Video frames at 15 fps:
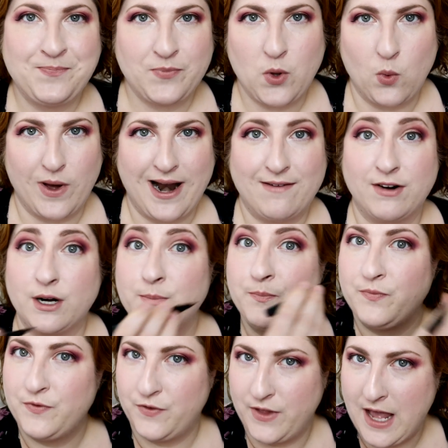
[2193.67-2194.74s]
Whatever.
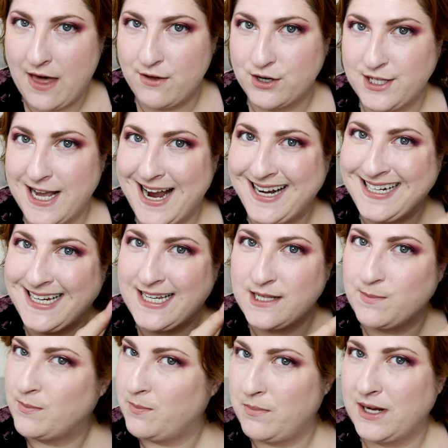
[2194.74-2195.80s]
The other side is
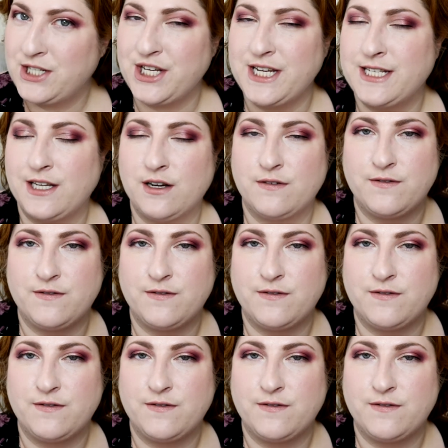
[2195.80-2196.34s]
much easier.